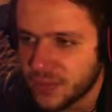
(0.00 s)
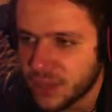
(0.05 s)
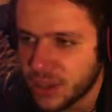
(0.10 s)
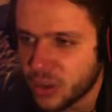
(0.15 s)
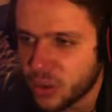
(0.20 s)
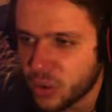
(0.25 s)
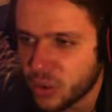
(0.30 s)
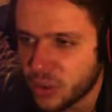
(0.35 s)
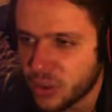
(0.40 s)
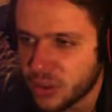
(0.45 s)

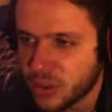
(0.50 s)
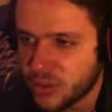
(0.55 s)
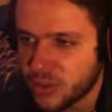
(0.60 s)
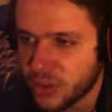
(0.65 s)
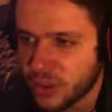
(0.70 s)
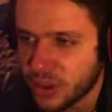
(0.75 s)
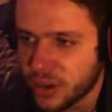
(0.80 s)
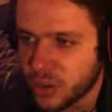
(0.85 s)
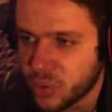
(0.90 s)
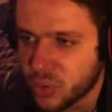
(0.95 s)
uh, we're in a
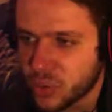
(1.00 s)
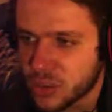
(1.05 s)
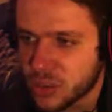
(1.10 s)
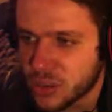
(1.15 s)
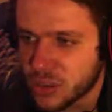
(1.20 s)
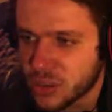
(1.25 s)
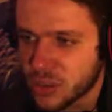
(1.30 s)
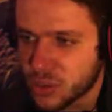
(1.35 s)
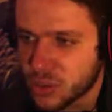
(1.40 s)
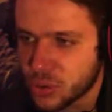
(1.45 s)
very
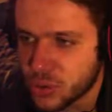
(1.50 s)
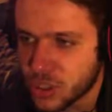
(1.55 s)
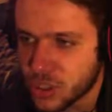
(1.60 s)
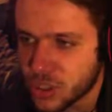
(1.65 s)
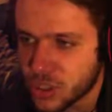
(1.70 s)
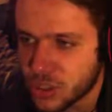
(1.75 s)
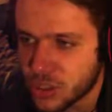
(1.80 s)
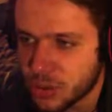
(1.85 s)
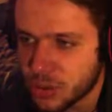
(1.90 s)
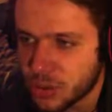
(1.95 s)
losing
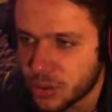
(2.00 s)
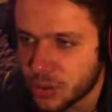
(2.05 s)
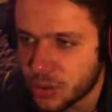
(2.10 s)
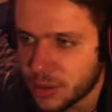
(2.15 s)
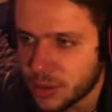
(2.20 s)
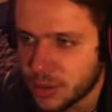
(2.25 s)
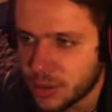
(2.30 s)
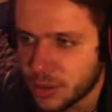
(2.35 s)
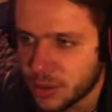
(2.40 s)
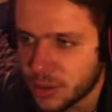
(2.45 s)
situation at the
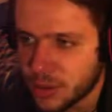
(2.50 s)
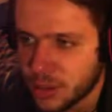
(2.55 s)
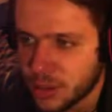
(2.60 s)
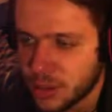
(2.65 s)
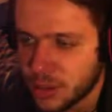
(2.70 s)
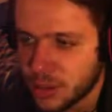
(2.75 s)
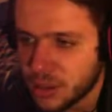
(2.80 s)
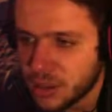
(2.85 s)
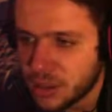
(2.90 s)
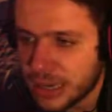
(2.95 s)
moment.
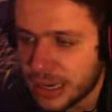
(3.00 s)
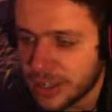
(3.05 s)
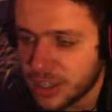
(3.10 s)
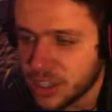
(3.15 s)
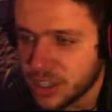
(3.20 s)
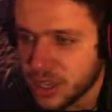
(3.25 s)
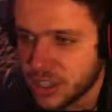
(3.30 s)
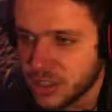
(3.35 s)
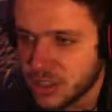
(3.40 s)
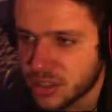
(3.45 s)

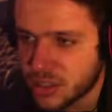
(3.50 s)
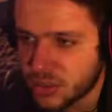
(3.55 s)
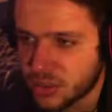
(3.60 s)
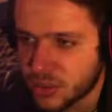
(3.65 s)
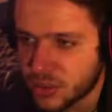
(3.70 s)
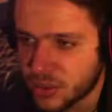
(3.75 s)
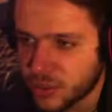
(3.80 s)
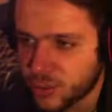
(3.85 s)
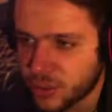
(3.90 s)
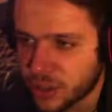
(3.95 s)
Actually, he could
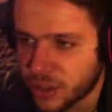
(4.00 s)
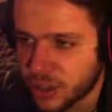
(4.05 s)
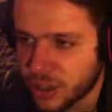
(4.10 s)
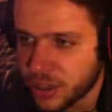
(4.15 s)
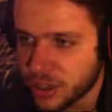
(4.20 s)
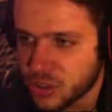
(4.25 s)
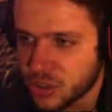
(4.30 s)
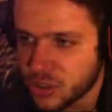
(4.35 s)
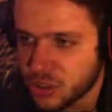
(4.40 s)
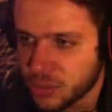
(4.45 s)
have
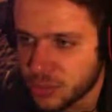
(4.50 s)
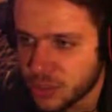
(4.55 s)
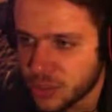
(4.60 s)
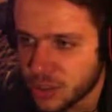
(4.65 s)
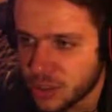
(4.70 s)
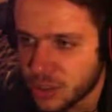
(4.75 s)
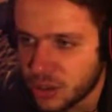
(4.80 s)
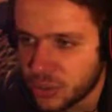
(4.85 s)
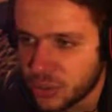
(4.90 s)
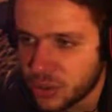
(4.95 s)
engaged on me
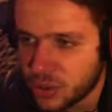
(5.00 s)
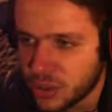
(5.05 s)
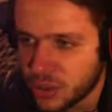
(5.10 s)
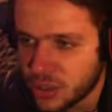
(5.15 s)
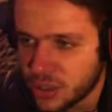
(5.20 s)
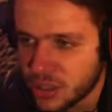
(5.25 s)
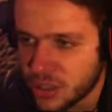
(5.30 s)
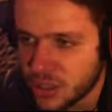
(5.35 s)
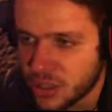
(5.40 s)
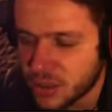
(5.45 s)
there pretty
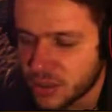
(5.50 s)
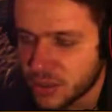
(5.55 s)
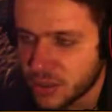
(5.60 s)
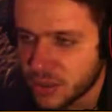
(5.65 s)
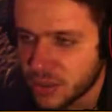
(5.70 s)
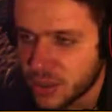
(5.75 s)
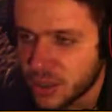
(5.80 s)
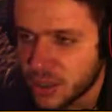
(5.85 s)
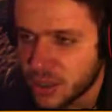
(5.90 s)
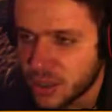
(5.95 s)
easily,
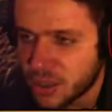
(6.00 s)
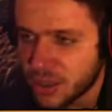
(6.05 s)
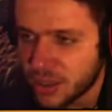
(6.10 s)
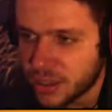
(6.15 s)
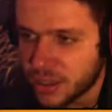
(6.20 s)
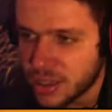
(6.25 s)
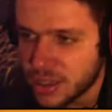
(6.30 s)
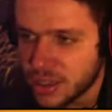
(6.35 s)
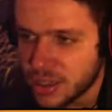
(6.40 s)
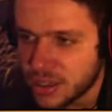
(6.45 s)
but I
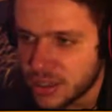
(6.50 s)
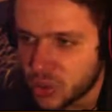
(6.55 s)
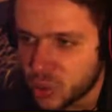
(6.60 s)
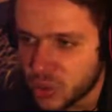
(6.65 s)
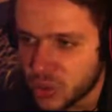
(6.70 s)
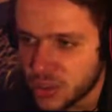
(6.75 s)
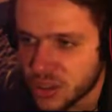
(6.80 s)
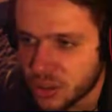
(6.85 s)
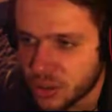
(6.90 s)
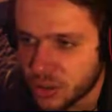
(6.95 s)
guess he
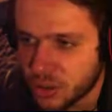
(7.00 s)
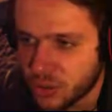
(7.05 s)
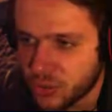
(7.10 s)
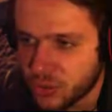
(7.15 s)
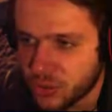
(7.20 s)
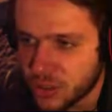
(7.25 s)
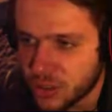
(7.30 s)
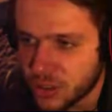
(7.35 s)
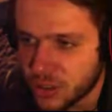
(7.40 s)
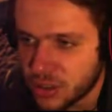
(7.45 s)
wasn't
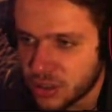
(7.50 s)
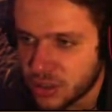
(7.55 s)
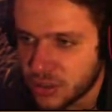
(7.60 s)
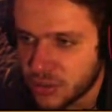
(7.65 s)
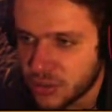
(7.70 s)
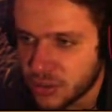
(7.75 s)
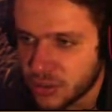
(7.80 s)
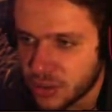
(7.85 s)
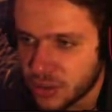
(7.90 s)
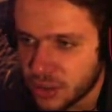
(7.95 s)
confident
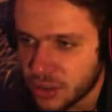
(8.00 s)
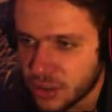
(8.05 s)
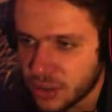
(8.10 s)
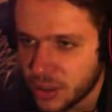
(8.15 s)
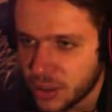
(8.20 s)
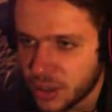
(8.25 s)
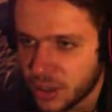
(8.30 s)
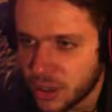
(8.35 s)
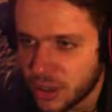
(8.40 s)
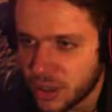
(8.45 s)
enough
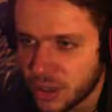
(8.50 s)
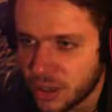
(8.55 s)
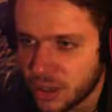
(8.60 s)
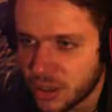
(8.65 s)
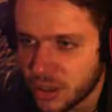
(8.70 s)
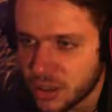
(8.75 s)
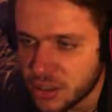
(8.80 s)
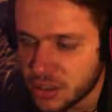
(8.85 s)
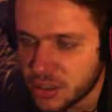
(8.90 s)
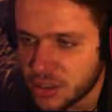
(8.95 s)

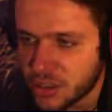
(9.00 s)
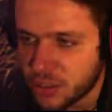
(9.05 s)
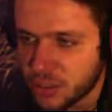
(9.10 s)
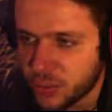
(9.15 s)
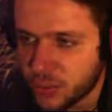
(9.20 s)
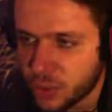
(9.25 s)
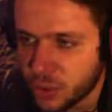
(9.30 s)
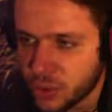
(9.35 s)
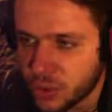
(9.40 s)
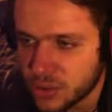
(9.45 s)
uh, near that
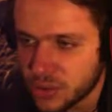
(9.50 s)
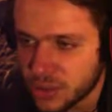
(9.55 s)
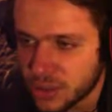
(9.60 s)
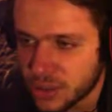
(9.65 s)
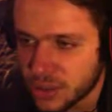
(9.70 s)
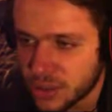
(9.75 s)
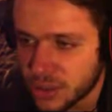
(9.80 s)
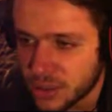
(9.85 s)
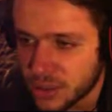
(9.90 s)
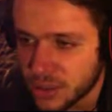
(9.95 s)
fort.
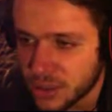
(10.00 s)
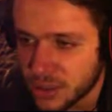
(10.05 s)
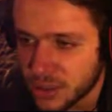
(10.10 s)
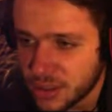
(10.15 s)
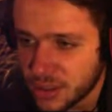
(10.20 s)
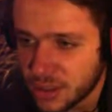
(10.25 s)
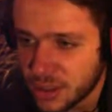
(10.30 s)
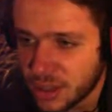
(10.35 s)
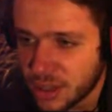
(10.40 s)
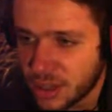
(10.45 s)

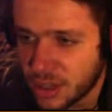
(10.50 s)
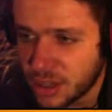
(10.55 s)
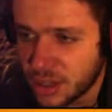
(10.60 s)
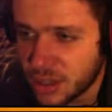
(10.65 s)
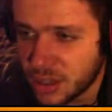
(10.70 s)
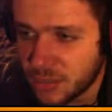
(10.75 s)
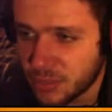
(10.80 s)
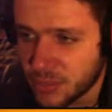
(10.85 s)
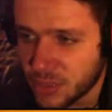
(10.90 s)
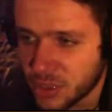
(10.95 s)

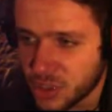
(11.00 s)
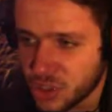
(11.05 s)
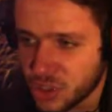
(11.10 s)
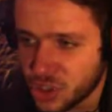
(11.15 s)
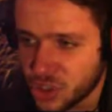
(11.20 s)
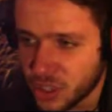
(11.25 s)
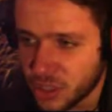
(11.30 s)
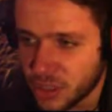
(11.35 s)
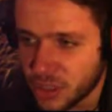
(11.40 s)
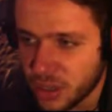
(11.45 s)
Uh, but
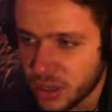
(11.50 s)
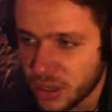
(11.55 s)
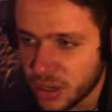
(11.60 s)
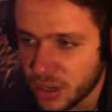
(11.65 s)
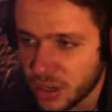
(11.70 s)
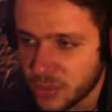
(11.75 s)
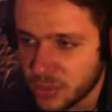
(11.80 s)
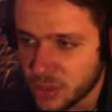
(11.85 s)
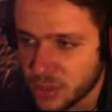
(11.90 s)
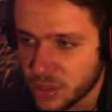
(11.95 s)
generally,
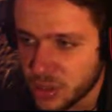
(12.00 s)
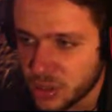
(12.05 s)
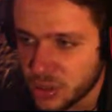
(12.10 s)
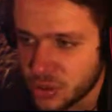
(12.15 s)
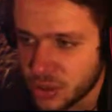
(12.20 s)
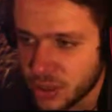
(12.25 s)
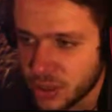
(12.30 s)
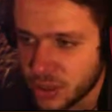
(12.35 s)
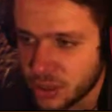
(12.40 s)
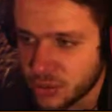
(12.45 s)
I'm just
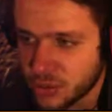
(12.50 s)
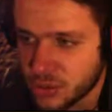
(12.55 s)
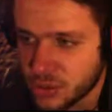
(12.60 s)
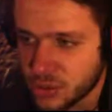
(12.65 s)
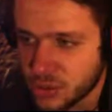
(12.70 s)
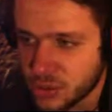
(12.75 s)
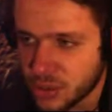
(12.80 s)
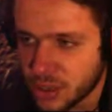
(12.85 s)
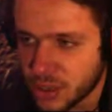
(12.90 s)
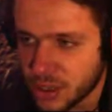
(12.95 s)
trying to
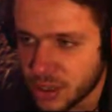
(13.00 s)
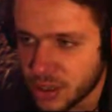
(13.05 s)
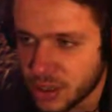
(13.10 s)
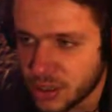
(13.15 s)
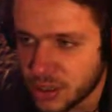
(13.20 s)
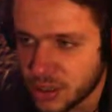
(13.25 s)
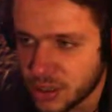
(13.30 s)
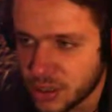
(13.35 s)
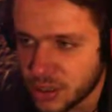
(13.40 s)
trade